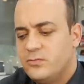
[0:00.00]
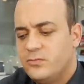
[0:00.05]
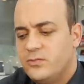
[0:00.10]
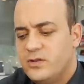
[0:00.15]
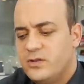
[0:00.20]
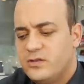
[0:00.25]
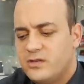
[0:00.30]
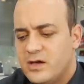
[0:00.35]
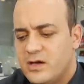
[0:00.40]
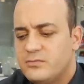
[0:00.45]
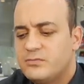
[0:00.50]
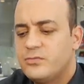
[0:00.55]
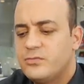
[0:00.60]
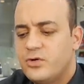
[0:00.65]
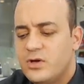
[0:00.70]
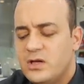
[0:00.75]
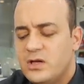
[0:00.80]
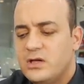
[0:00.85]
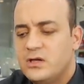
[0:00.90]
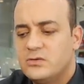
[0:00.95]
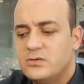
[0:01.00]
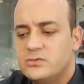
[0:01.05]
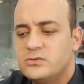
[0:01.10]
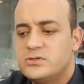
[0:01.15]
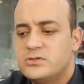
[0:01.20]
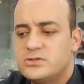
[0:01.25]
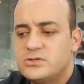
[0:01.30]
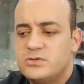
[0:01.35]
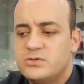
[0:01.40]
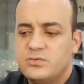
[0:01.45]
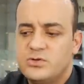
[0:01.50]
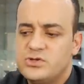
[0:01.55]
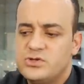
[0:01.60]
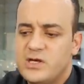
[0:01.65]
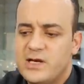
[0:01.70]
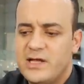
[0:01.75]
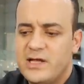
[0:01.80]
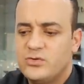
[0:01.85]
with some really good distribution.